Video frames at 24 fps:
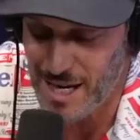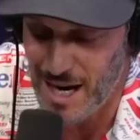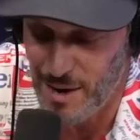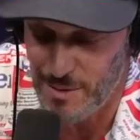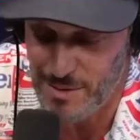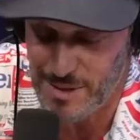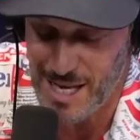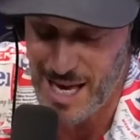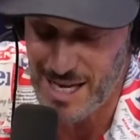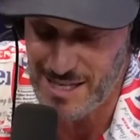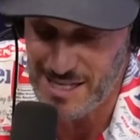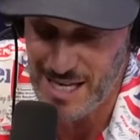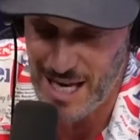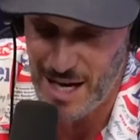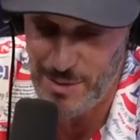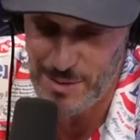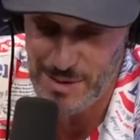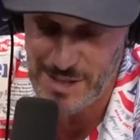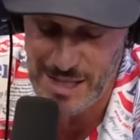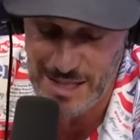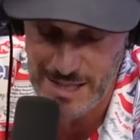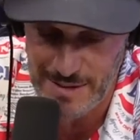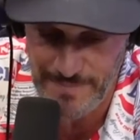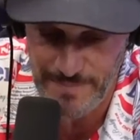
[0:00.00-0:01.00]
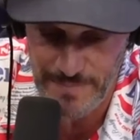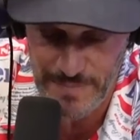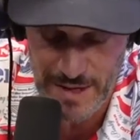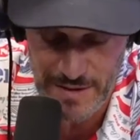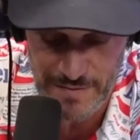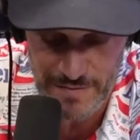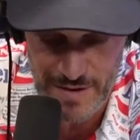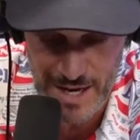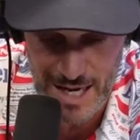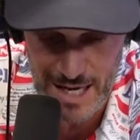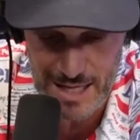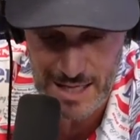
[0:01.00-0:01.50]
you, I was last night. I was in
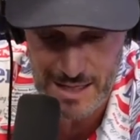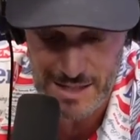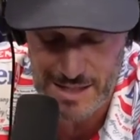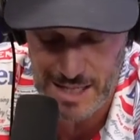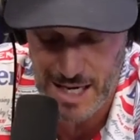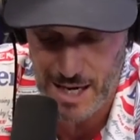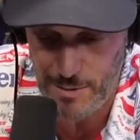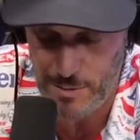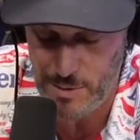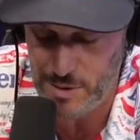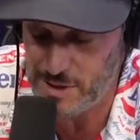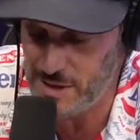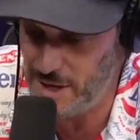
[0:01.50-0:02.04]
Vegas, and I was